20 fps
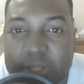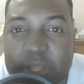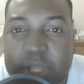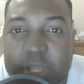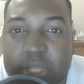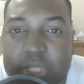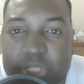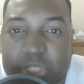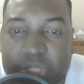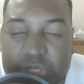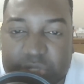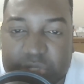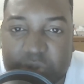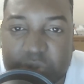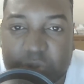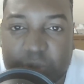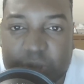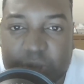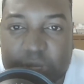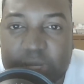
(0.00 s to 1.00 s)
she's
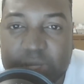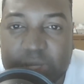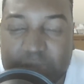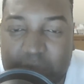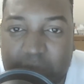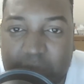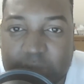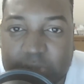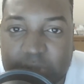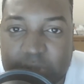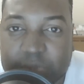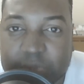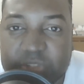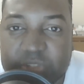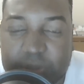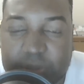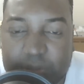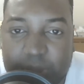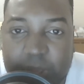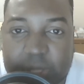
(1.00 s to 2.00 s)
already locked up
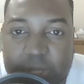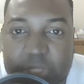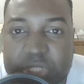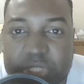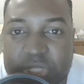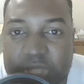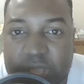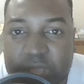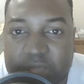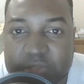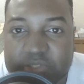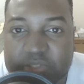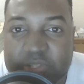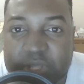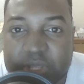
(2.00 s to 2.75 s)
somebody she has